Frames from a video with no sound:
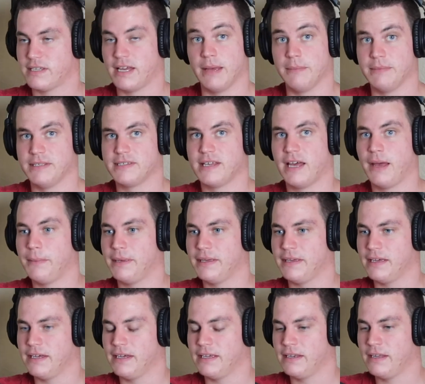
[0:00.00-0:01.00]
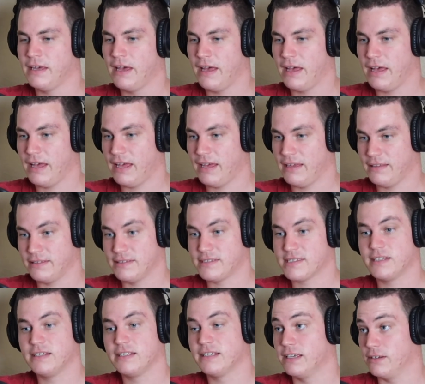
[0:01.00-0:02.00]
Time and time again, and it's
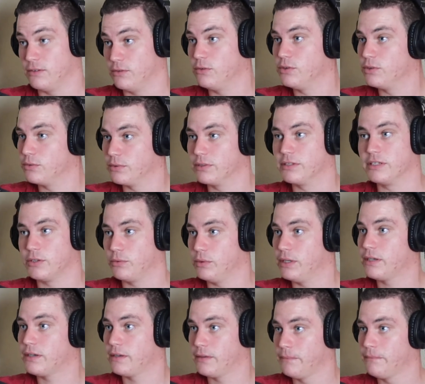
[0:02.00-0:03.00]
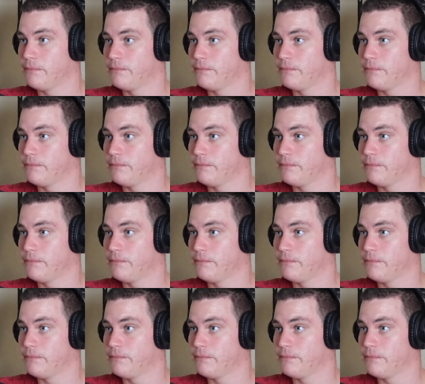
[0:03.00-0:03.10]
going to get old really quick.